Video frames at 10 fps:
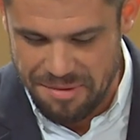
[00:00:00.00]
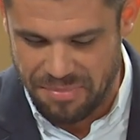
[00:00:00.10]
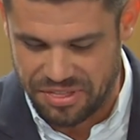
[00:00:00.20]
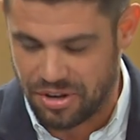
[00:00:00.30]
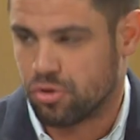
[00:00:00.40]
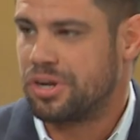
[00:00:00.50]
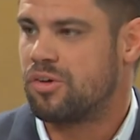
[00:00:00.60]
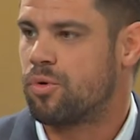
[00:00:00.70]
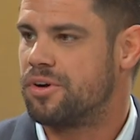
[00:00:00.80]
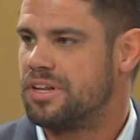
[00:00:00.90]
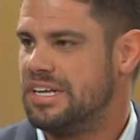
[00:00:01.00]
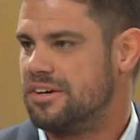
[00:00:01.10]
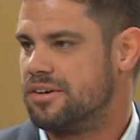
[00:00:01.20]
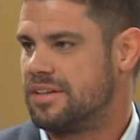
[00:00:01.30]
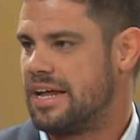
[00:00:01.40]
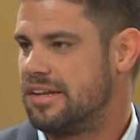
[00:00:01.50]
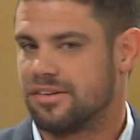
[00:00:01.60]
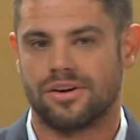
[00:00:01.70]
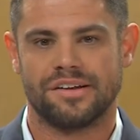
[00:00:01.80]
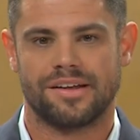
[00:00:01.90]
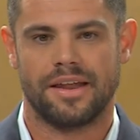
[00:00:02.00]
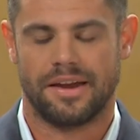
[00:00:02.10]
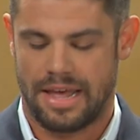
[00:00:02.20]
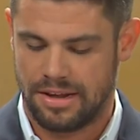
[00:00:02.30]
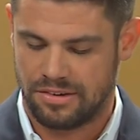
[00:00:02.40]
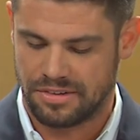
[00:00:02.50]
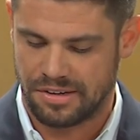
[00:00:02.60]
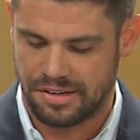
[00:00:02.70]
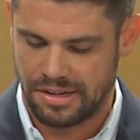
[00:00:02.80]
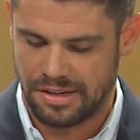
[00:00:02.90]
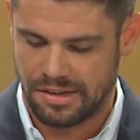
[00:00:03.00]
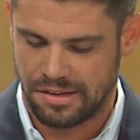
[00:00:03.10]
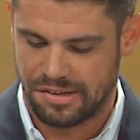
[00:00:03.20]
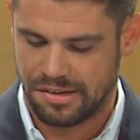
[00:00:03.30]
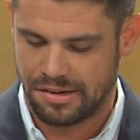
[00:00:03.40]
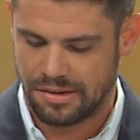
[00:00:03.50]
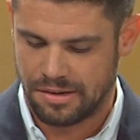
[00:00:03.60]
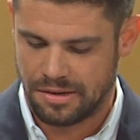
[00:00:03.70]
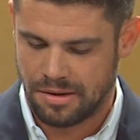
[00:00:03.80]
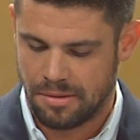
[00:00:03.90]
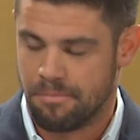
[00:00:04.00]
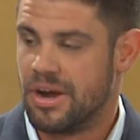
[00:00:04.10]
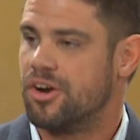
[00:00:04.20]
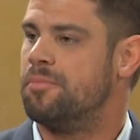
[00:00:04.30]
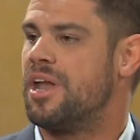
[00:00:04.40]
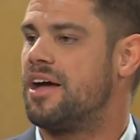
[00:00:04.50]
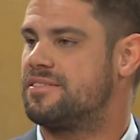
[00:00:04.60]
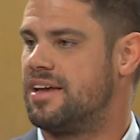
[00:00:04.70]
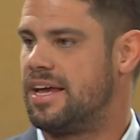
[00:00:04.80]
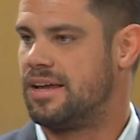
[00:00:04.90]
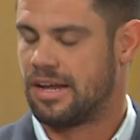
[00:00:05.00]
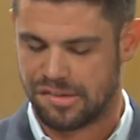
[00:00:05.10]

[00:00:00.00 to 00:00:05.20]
But the Greek word here that is translated anxious is merimnate.